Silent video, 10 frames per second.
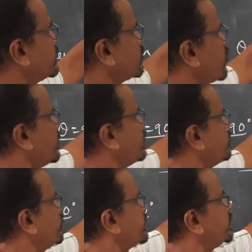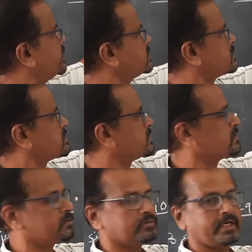coil when it is
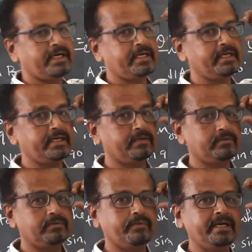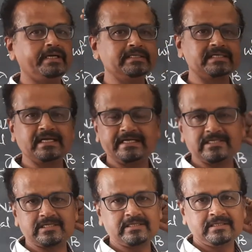turned through 90 degree? When it is
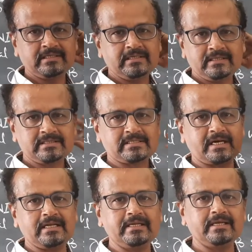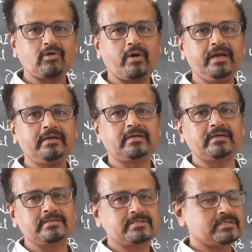released, suddenly the coil
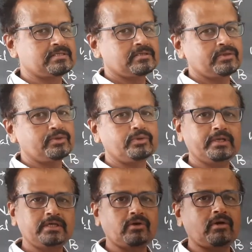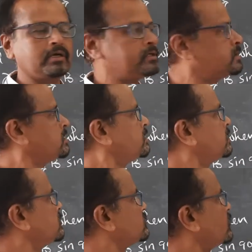turns due to the torque.
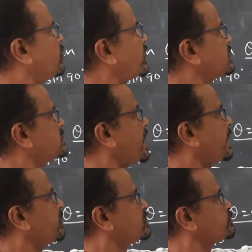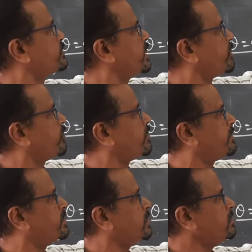So what is the angular speed acquired
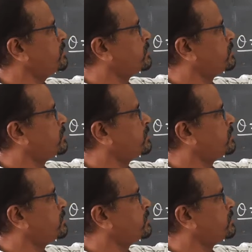by the